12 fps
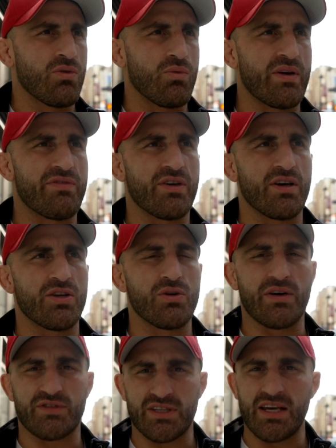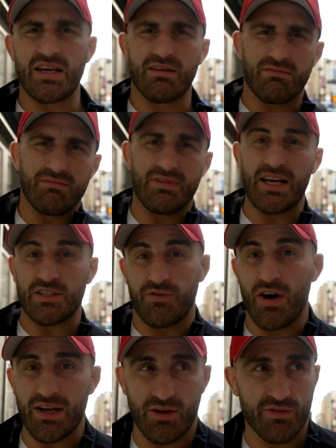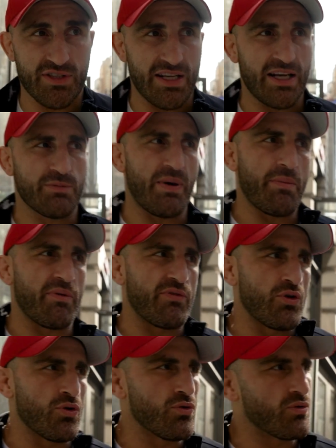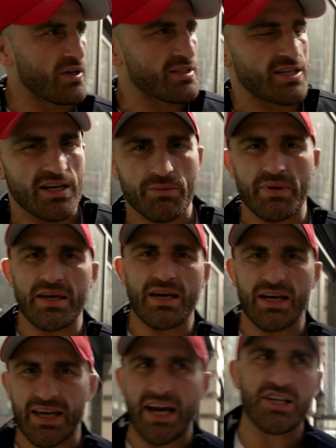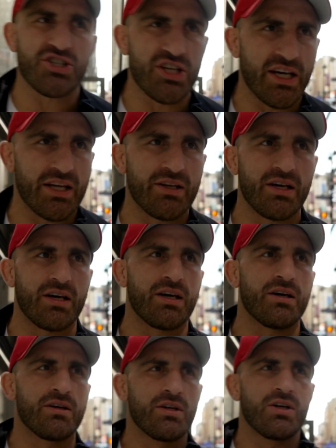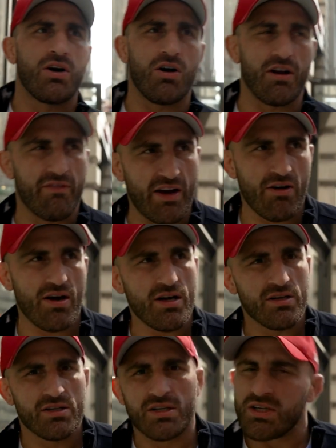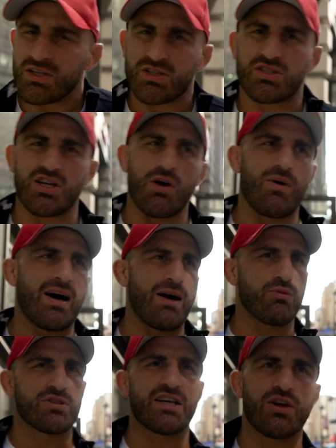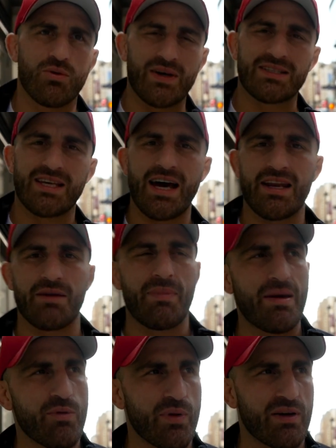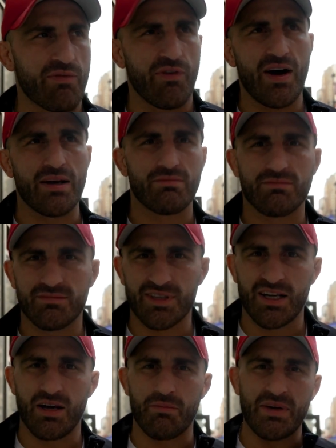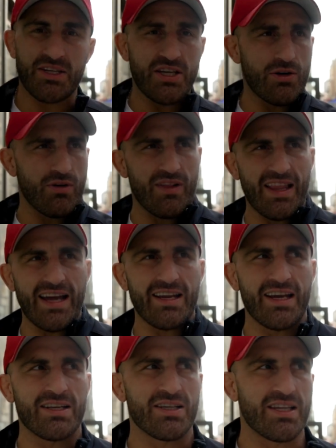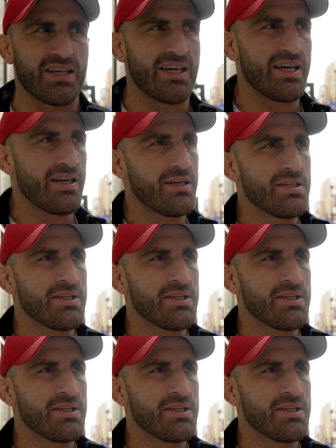UFC next fight, and obviously next pay-per-view is going to be Gaethje and Oliveira. So we'll see who wins that, and maybe we can fight, mid-year or the later end of the year,